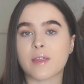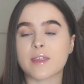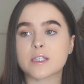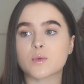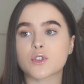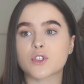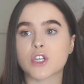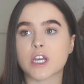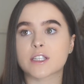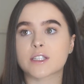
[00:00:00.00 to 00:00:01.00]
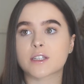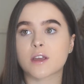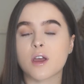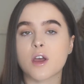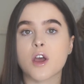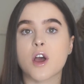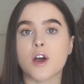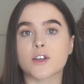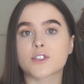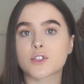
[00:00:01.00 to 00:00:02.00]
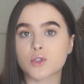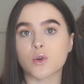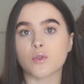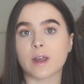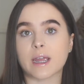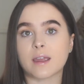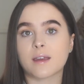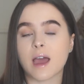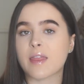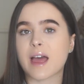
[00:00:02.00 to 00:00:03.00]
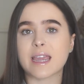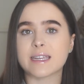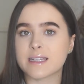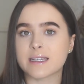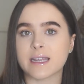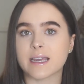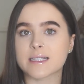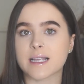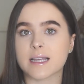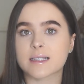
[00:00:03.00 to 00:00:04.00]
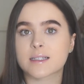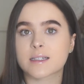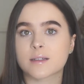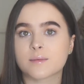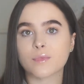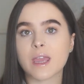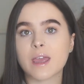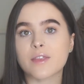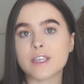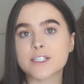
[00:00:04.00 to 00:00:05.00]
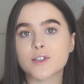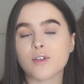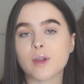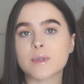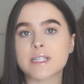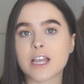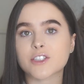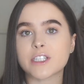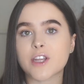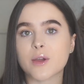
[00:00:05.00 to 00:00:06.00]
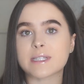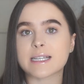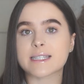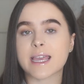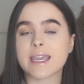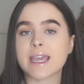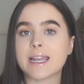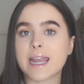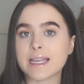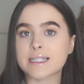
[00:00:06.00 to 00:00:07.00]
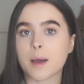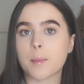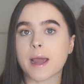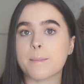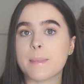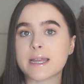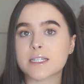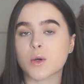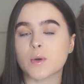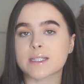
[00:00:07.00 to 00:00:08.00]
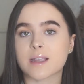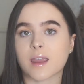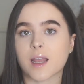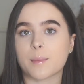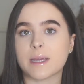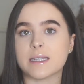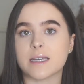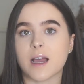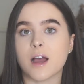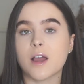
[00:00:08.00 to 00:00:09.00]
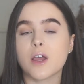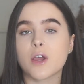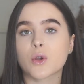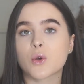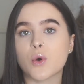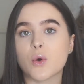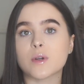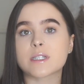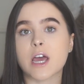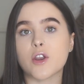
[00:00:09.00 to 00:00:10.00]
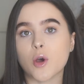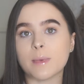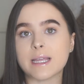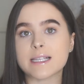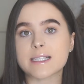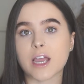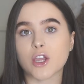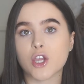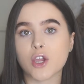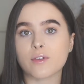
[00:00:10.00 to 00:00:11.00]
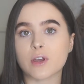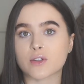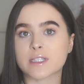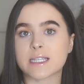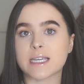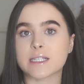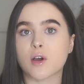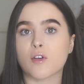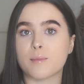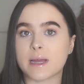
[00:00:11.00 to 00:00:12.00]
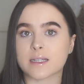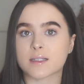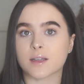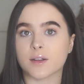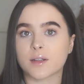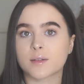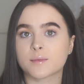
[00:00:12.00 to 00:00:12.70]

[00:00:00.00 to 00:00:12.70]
that this was just a story and that he didn't exist. This story was actually noticed a year later by a medical encyclopedia called Anomalies and Curiosities of Medicine,